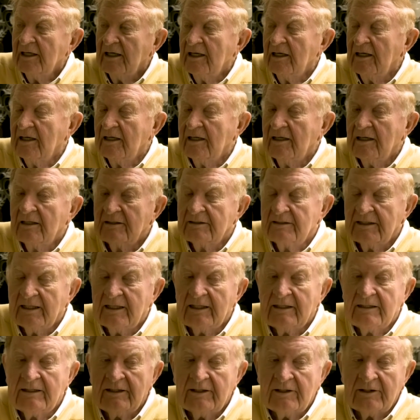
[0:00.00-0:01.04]
Uh,
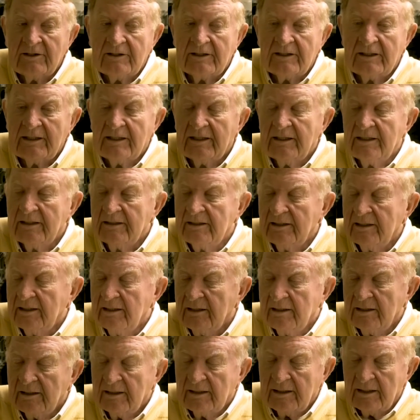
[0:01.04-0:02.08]
down here in,
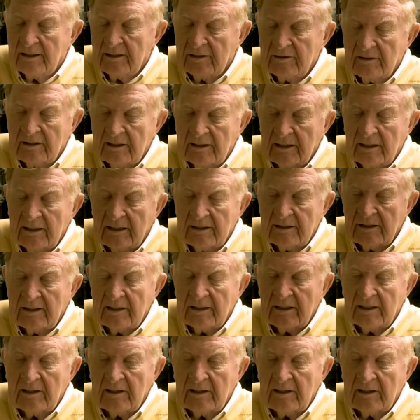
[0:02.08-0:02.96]
uh, in, in,